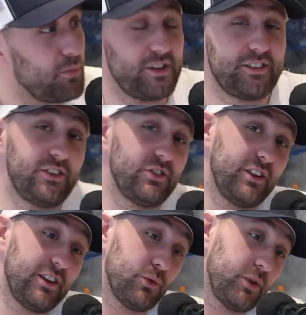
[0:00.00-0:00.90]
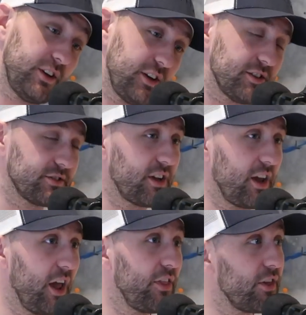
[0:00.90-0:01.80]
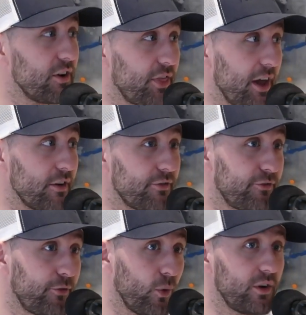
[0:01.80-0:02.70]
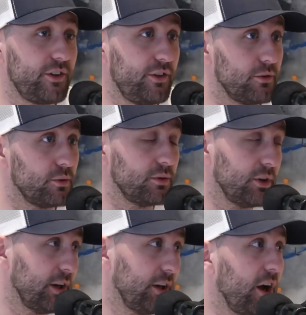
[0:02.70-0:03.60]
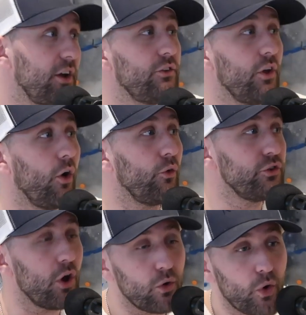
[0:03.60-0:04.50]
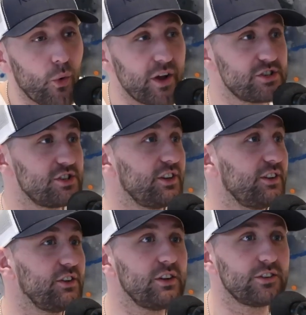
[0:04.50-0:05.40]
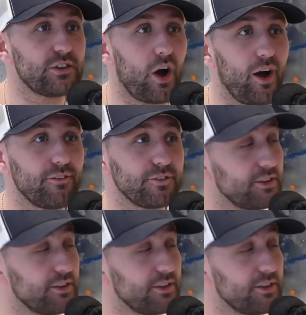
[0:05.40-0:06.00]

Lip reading: but essentially that's what it is. And they're there for you. So no question is off